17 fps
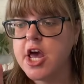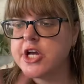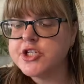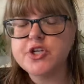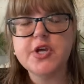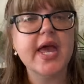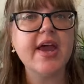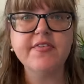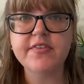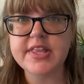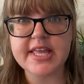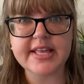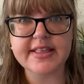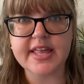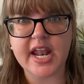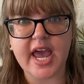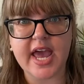to
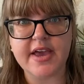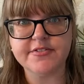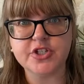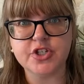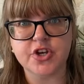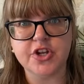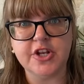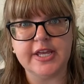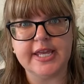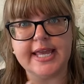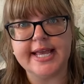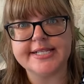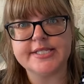everything that I have shown you here,